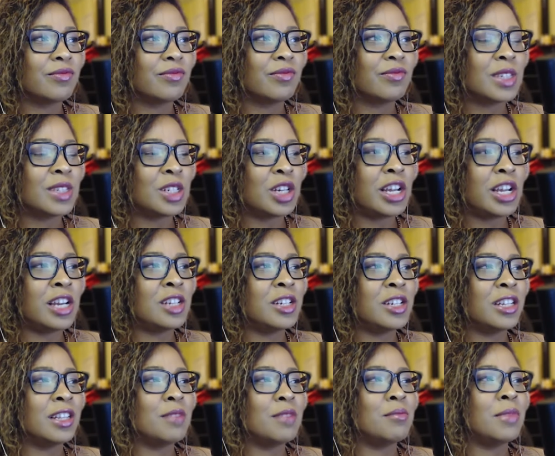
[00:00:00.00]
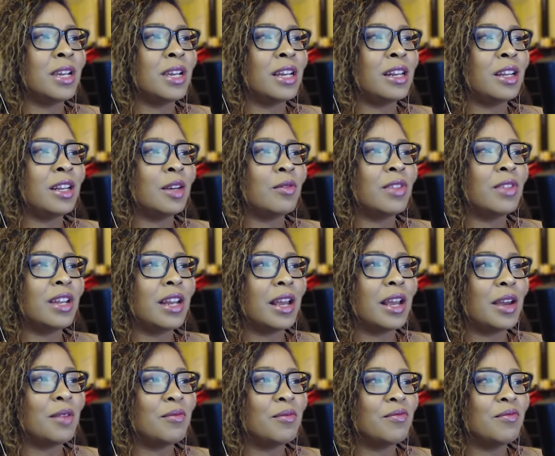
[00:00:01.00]
Changing the meaning of the
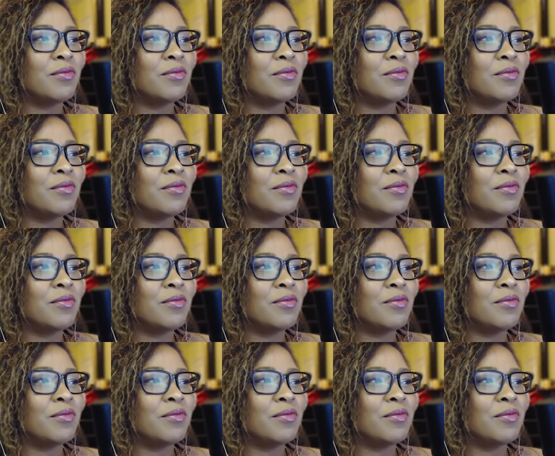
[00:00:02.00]
name.